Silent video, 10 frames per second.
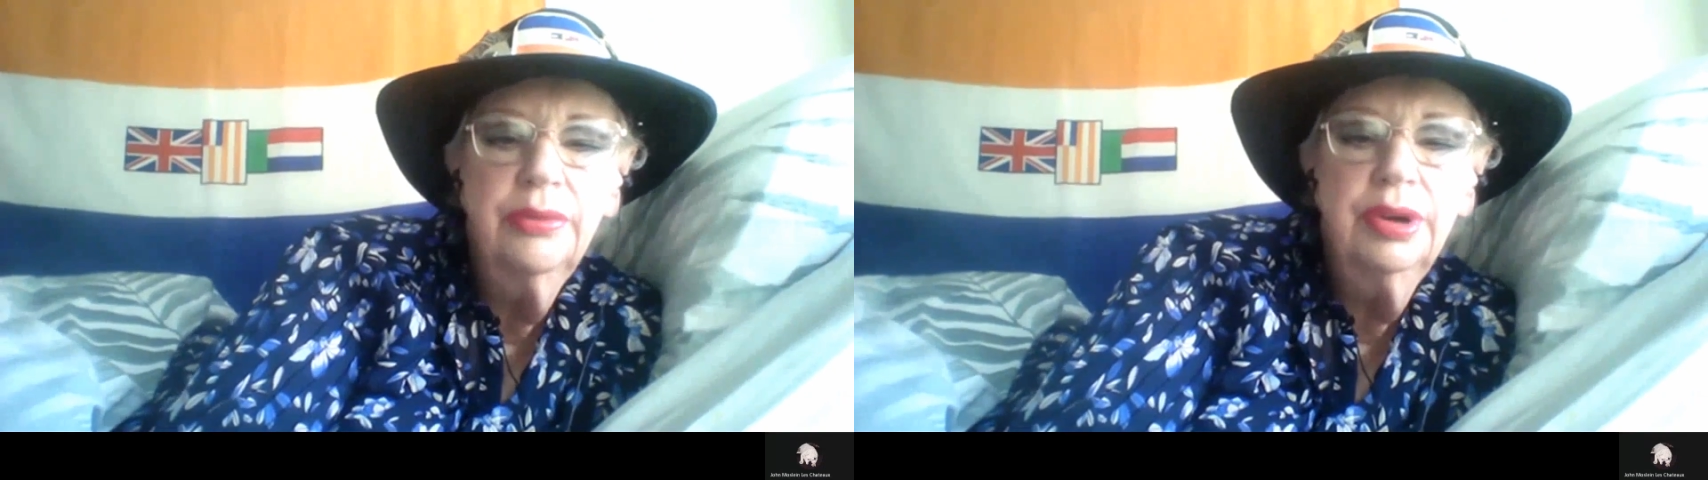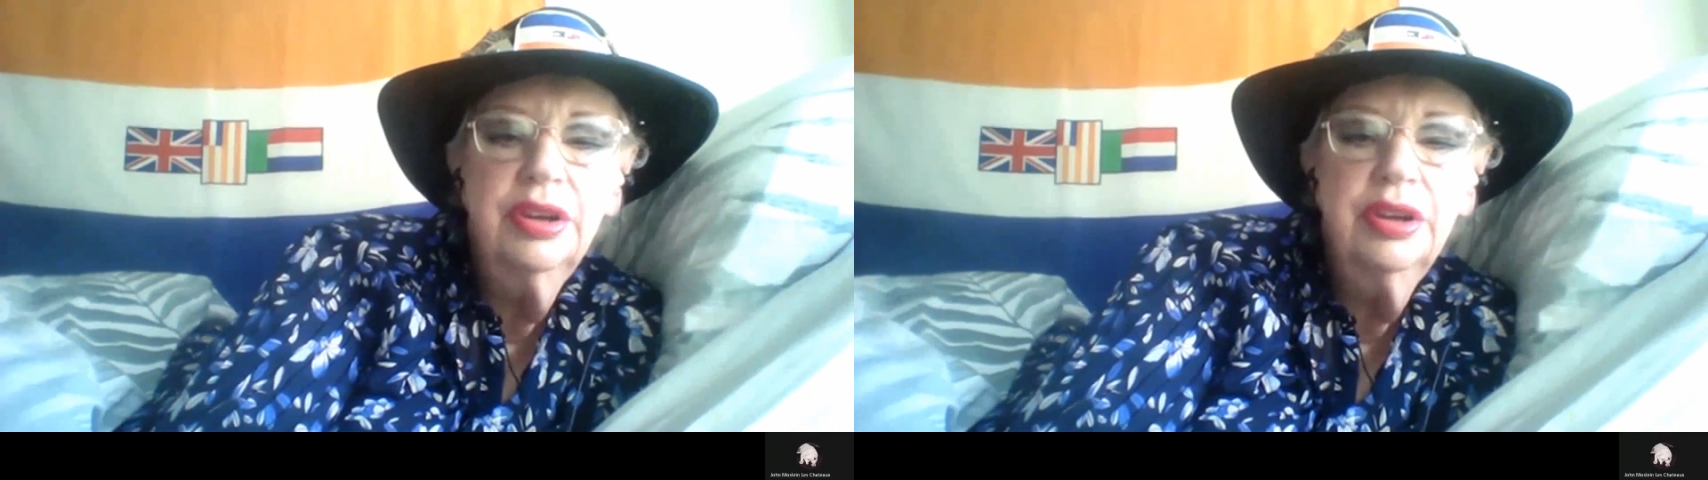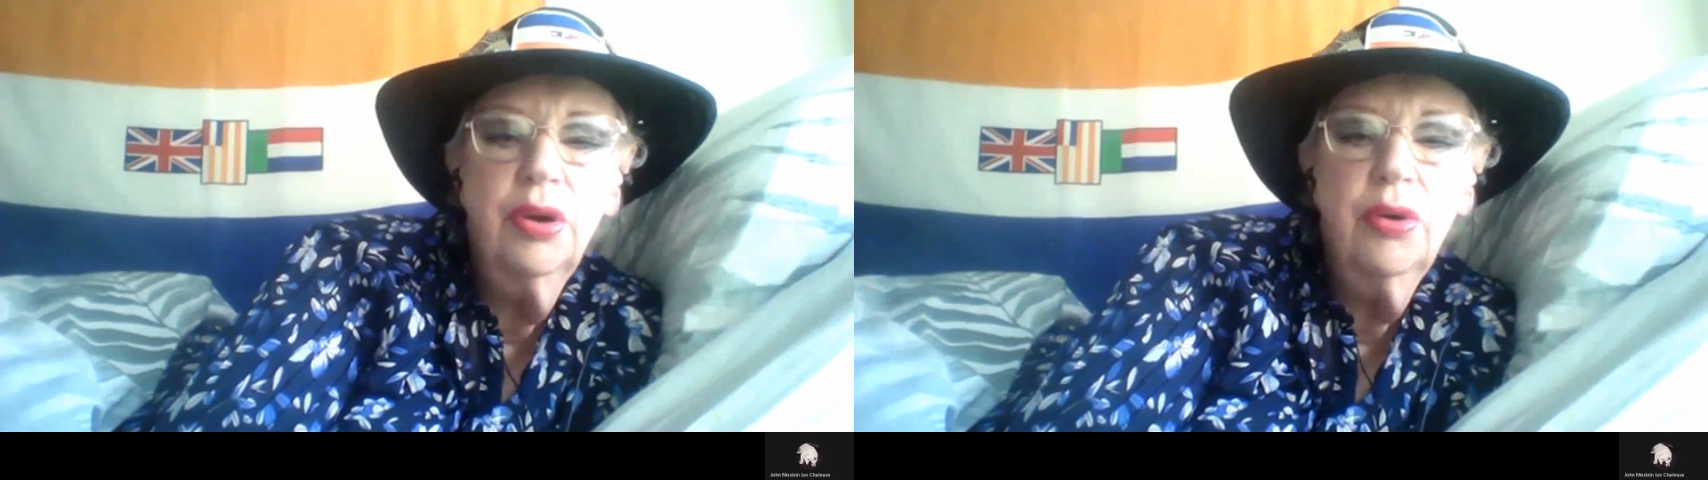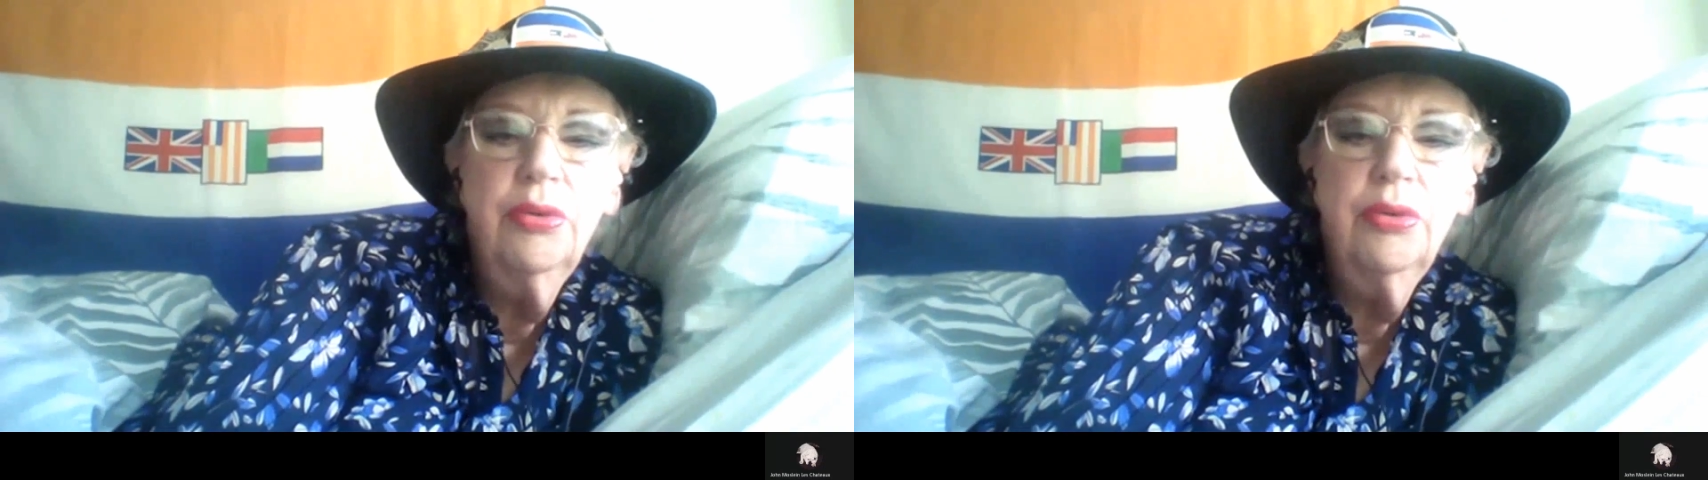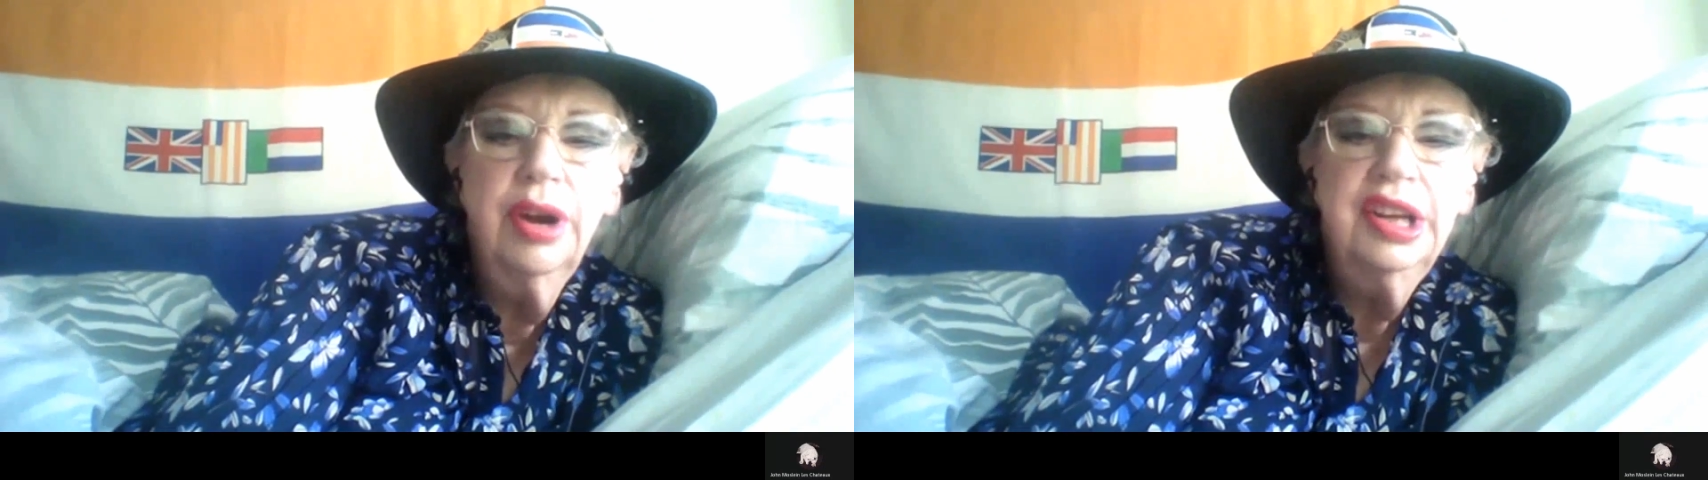We'd
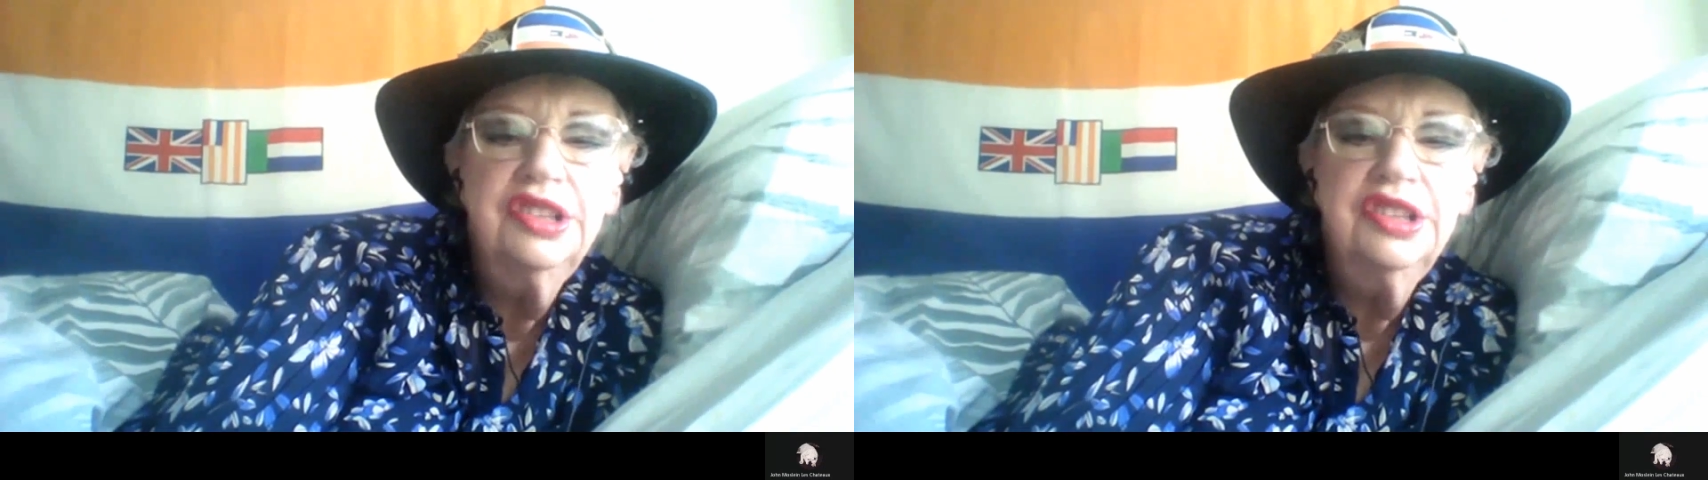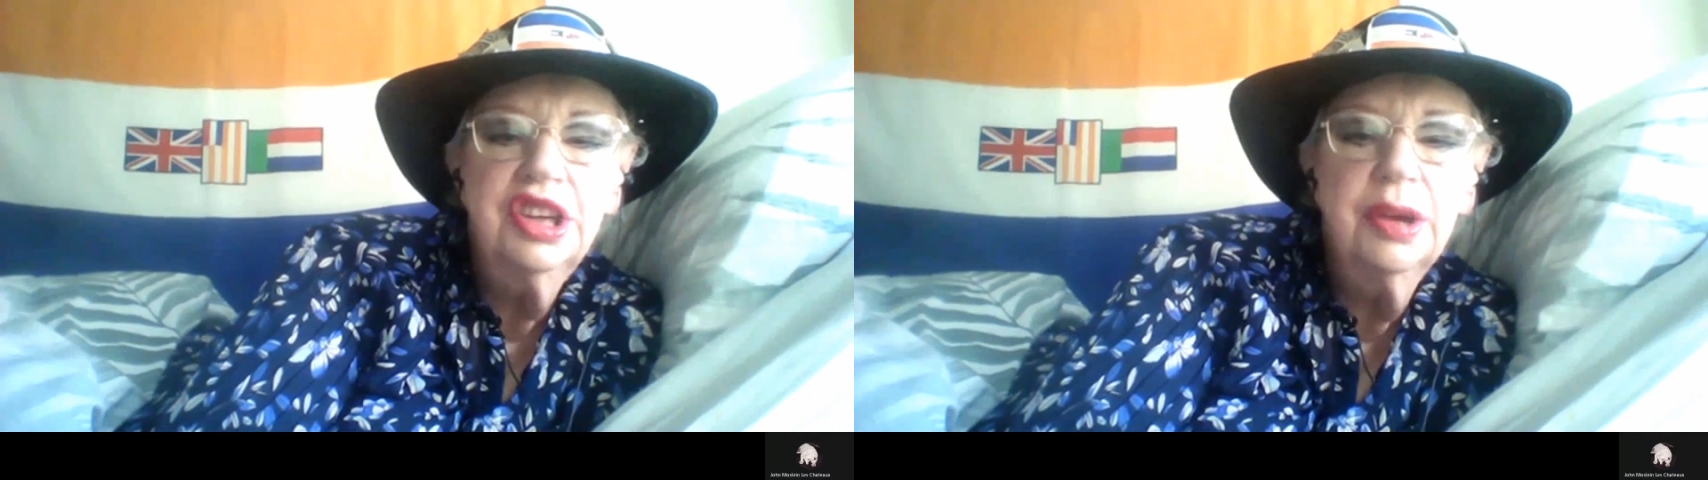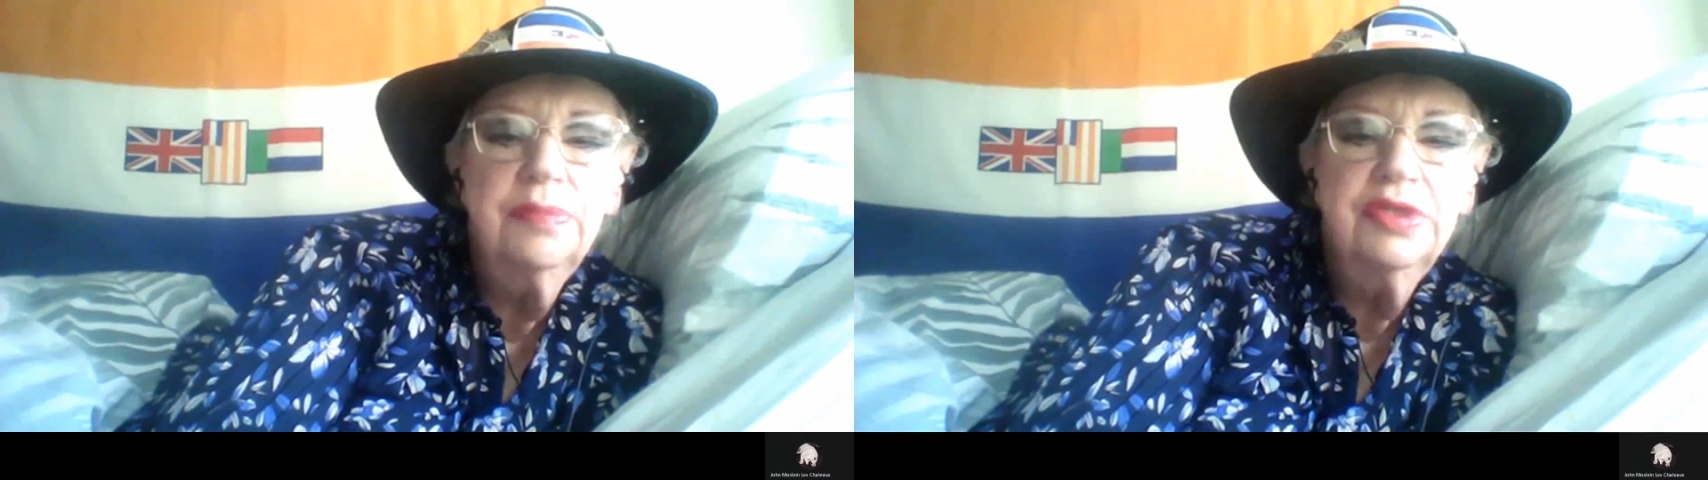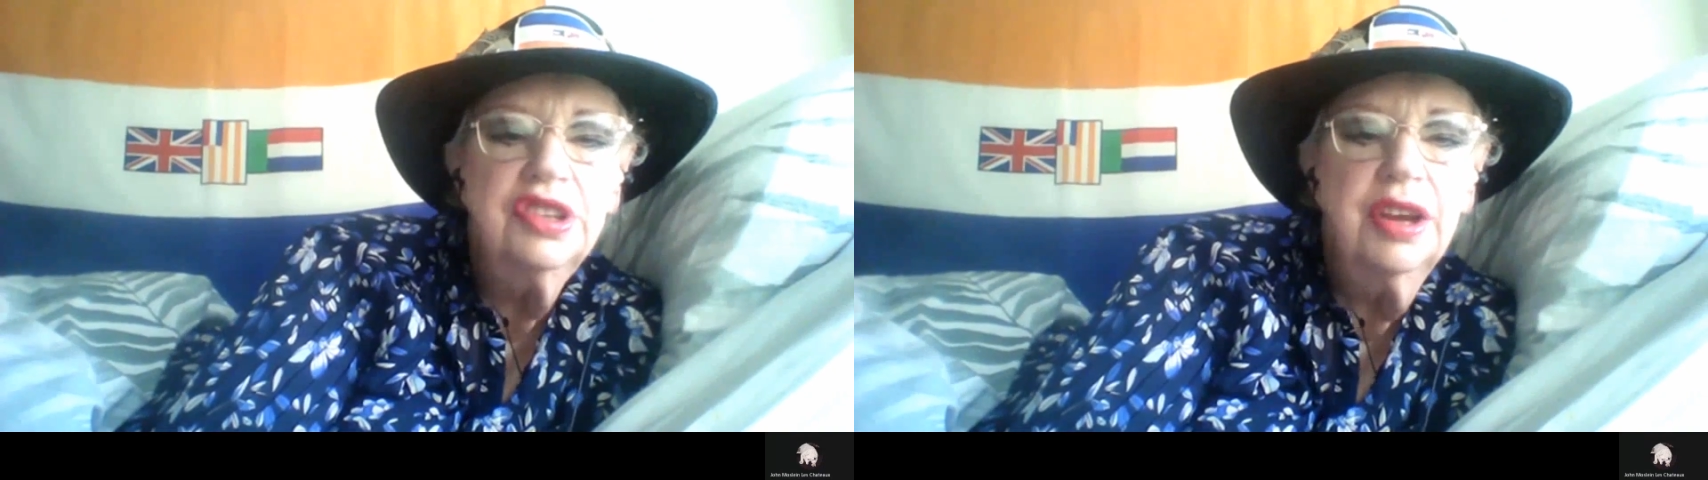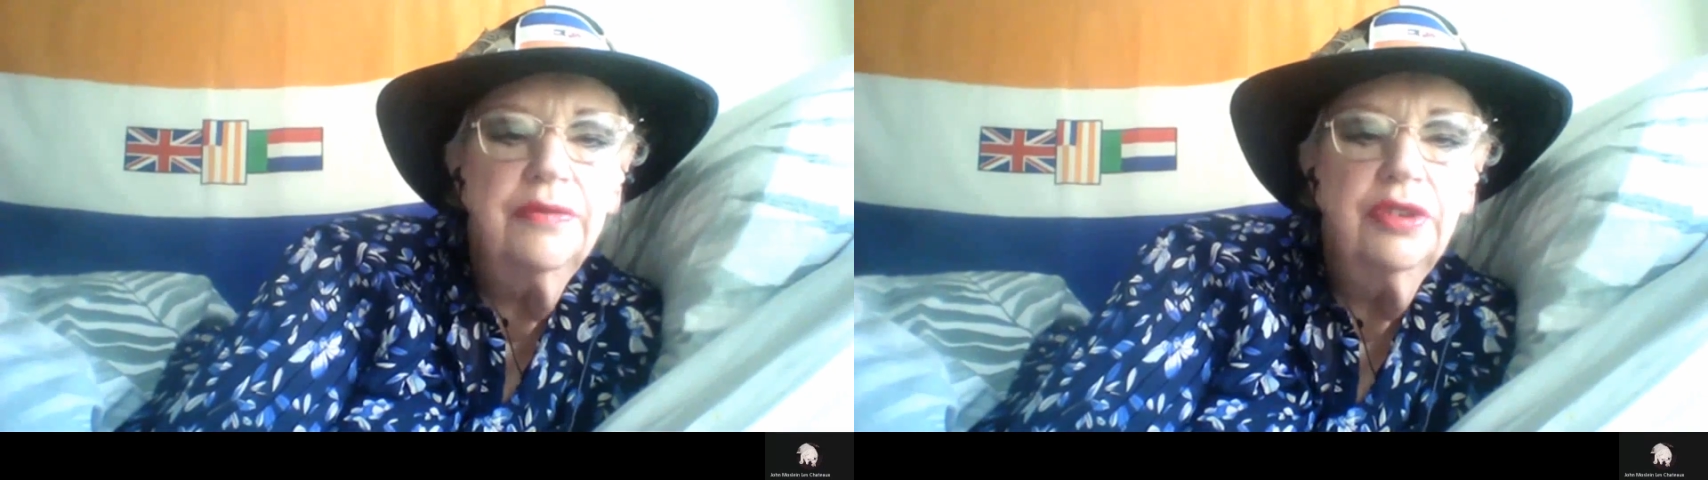already skipped
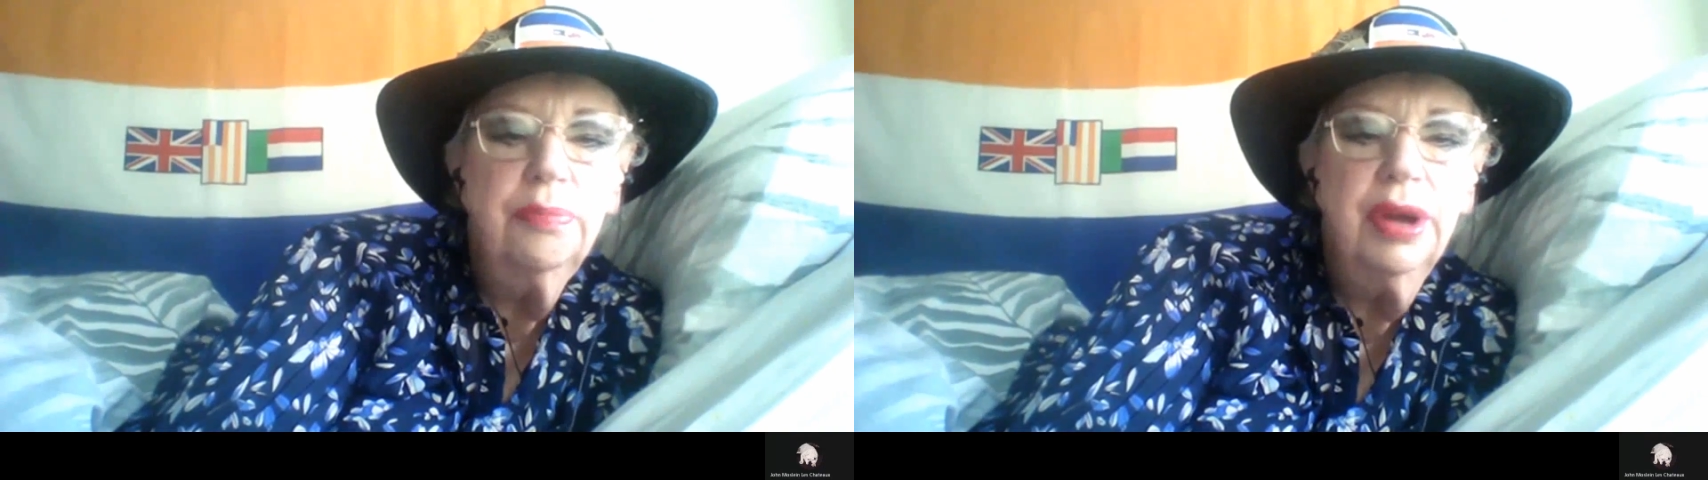several